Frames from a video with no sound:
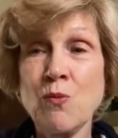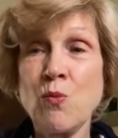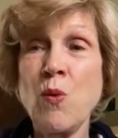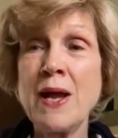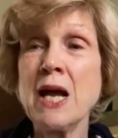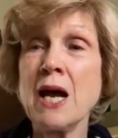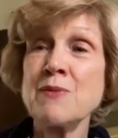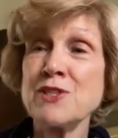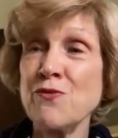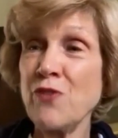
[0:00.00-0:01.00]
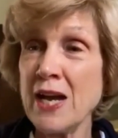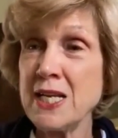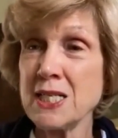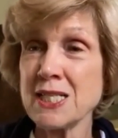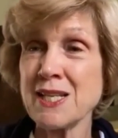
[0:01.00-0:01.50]
when I was
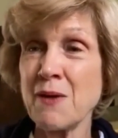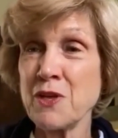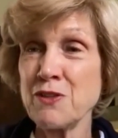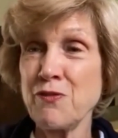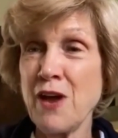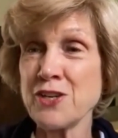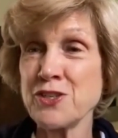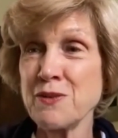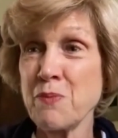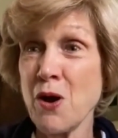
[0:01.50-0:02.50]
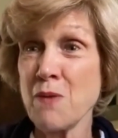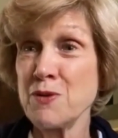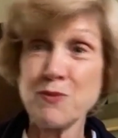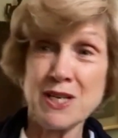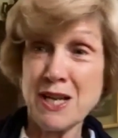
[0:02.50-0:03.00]
invited to something, the fashion
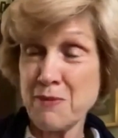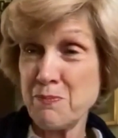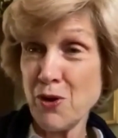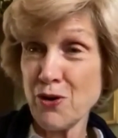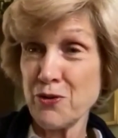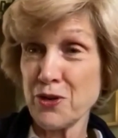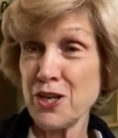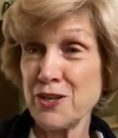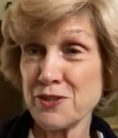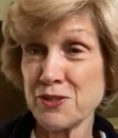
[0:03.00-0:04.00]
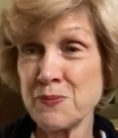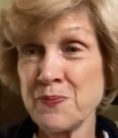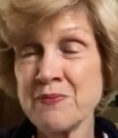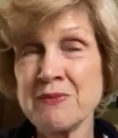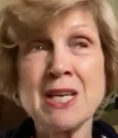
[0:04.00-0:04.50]
department would let me borrow clothes,
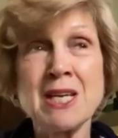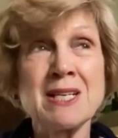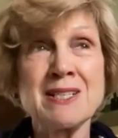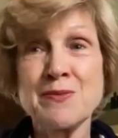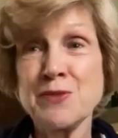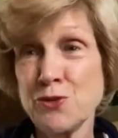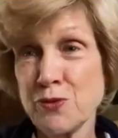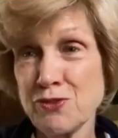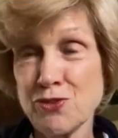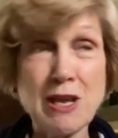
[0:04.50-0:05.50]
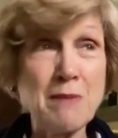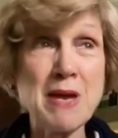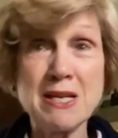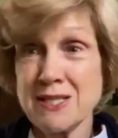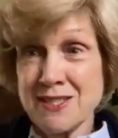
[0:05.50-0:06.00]
which
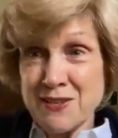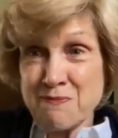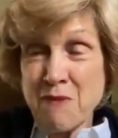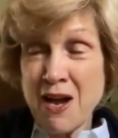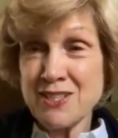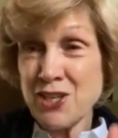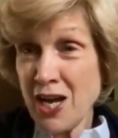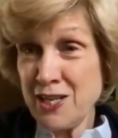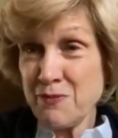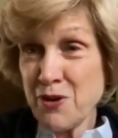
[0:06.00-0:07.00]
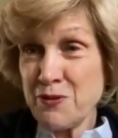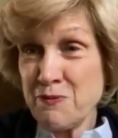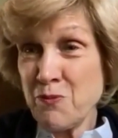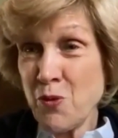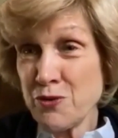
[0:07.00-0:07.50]
meant that my tiny
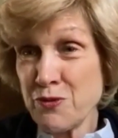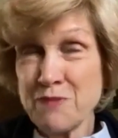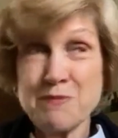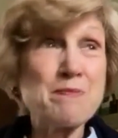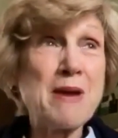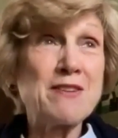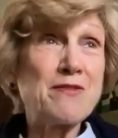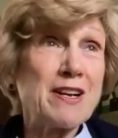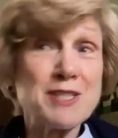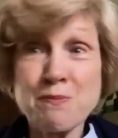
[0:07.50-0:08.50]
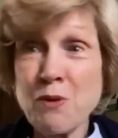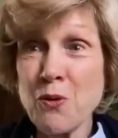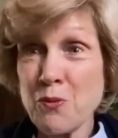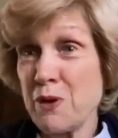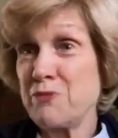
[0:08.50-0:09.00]
wardrobe remained very
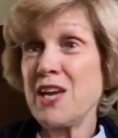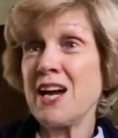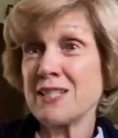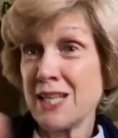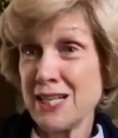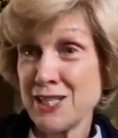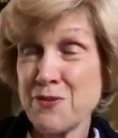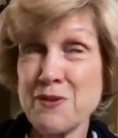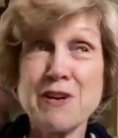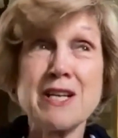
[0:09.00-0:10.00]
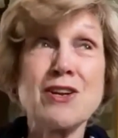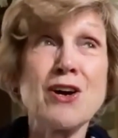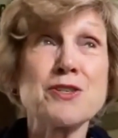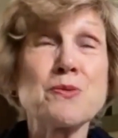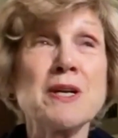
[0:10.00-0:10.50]
small, but the access to a very
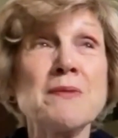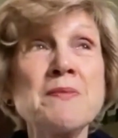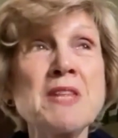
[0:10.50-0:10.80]
large one.